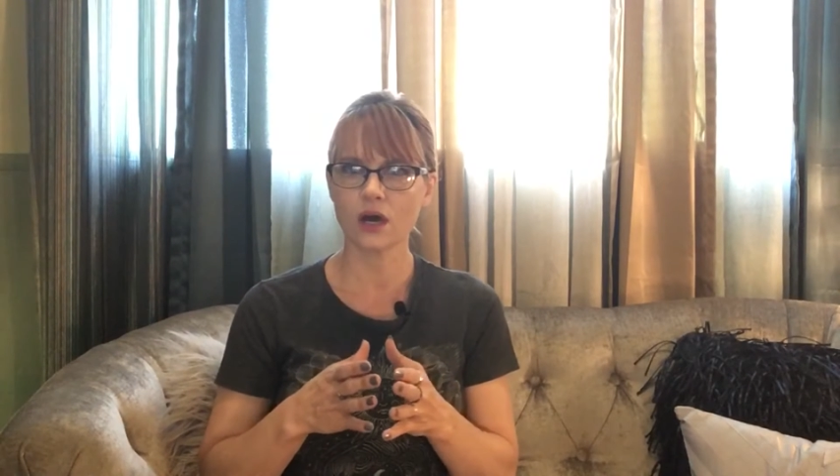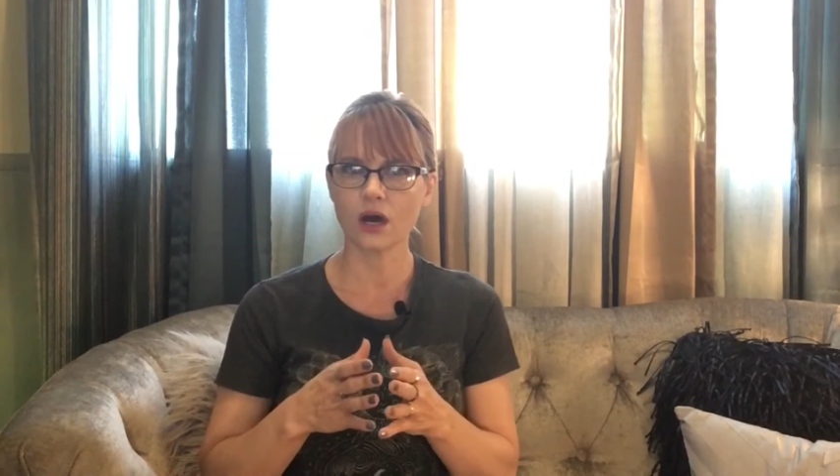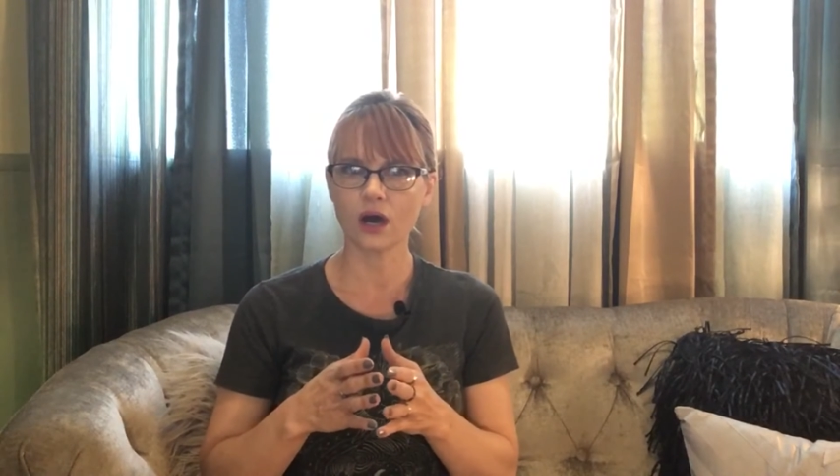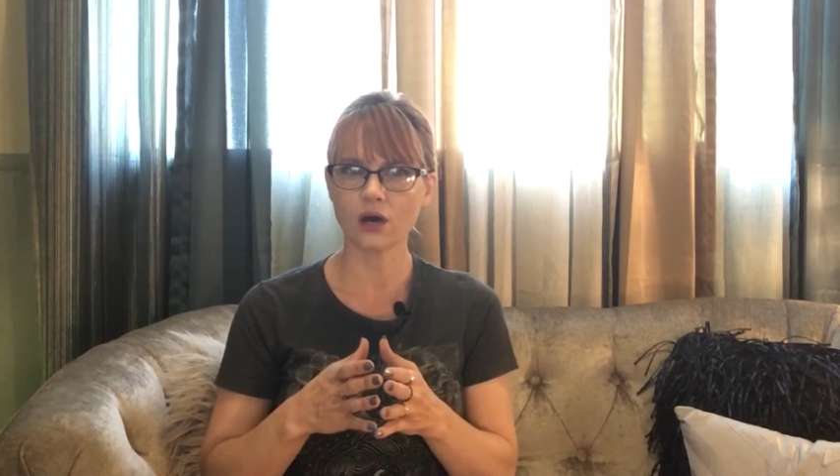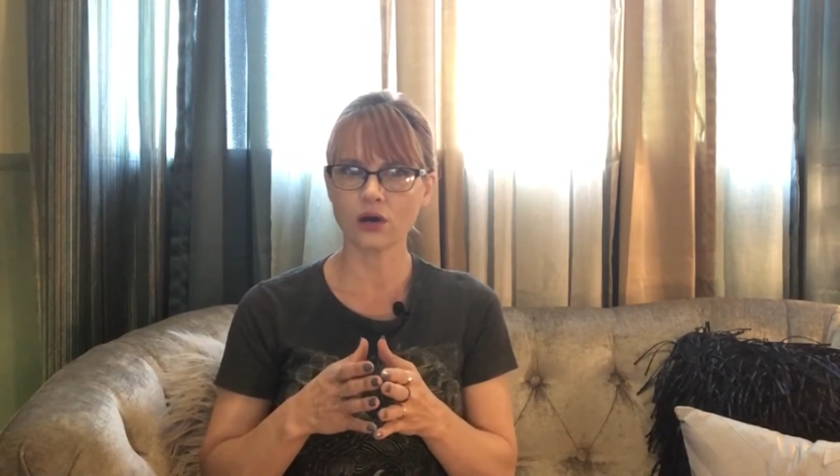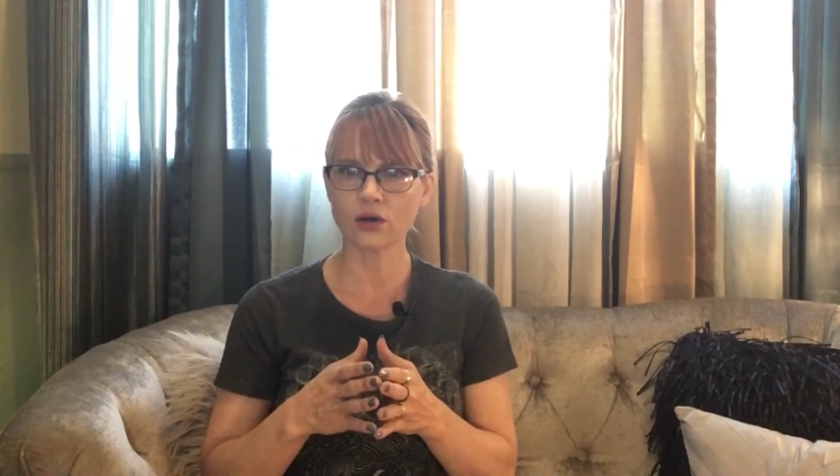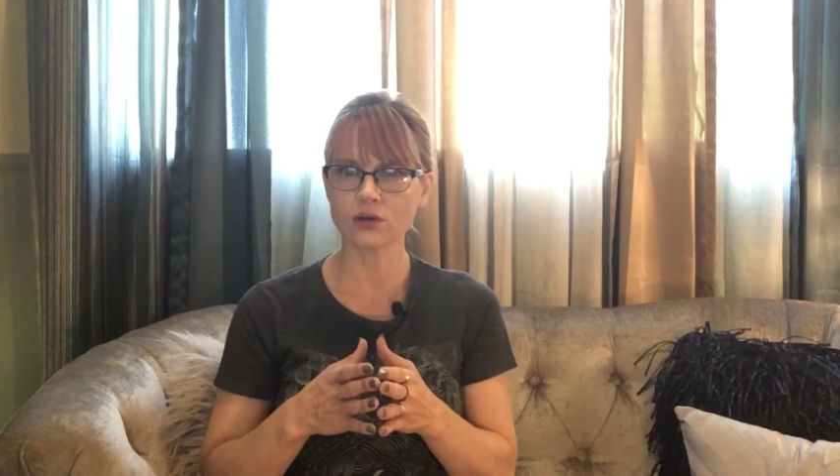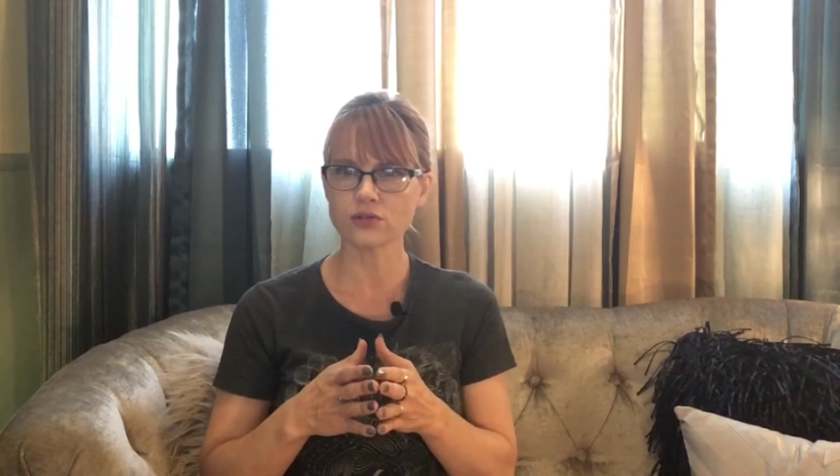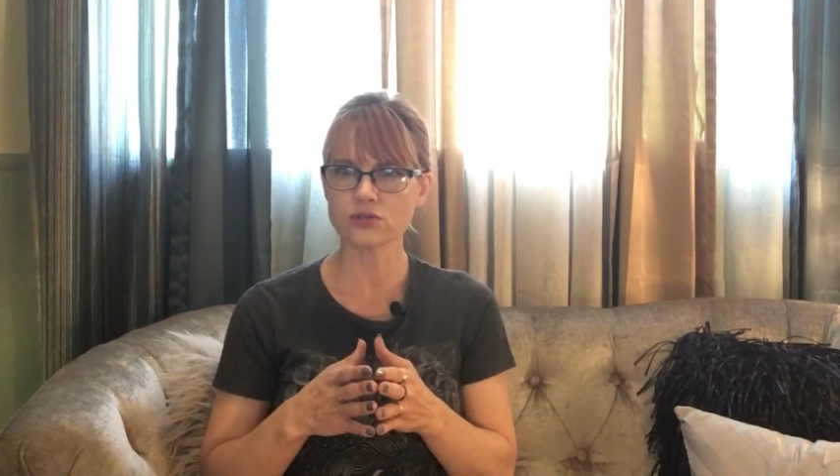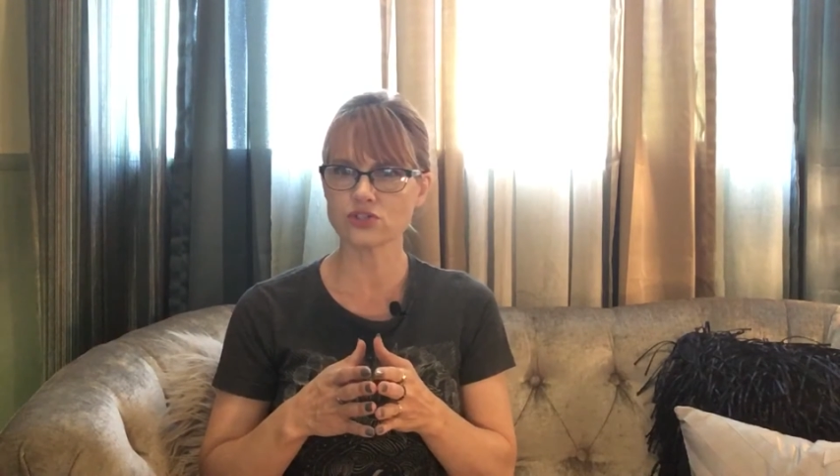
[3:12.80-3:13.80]

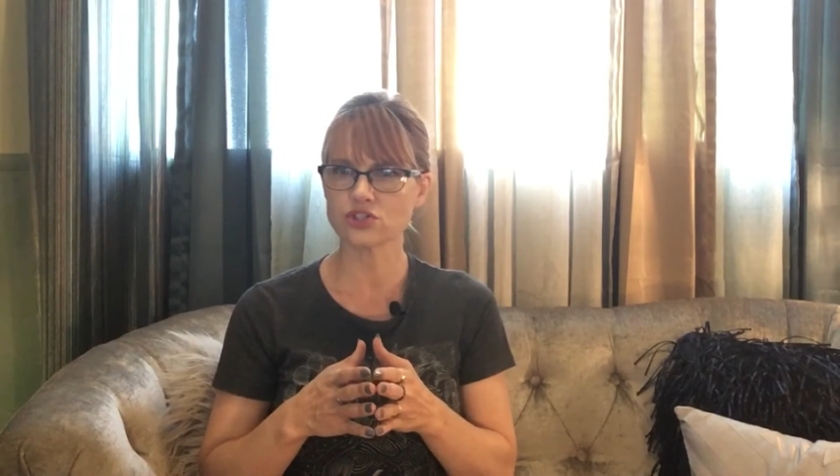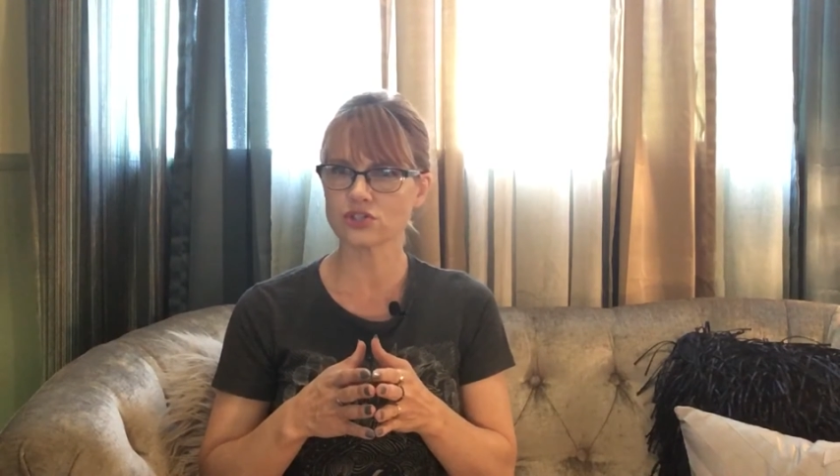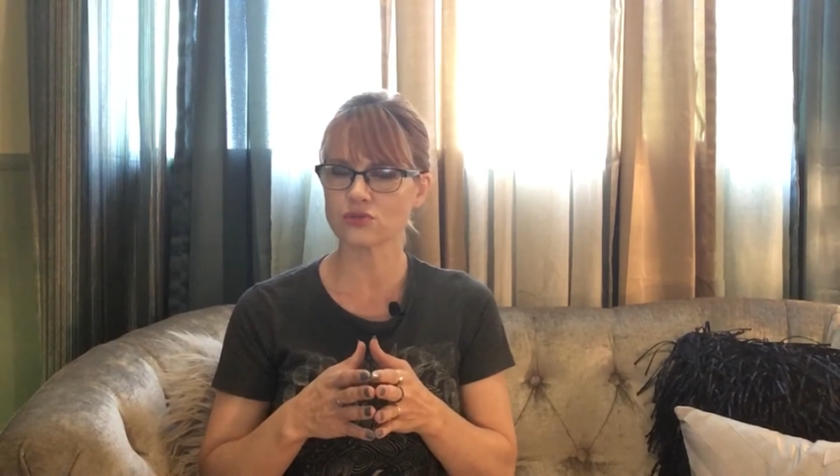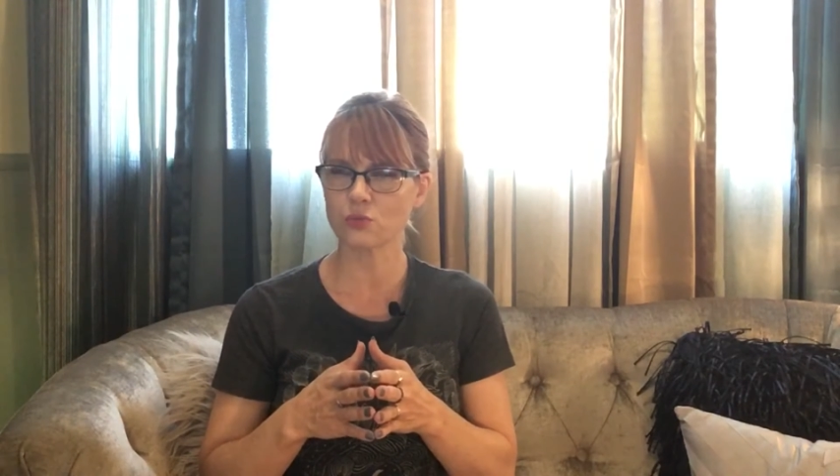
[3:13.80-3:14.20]
are just